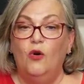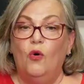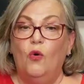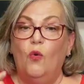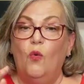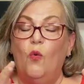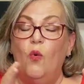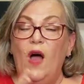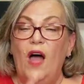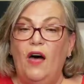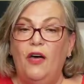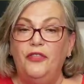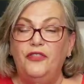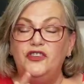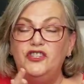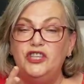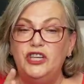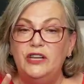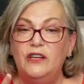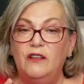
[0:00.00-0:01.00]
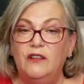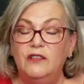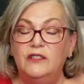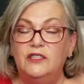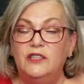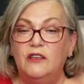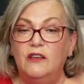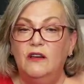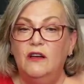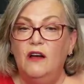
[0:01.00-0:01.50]
wealth shields
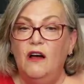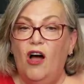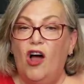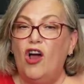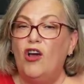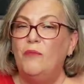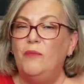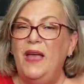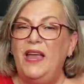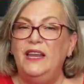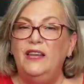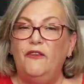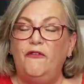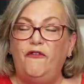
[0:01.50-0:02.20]
are made of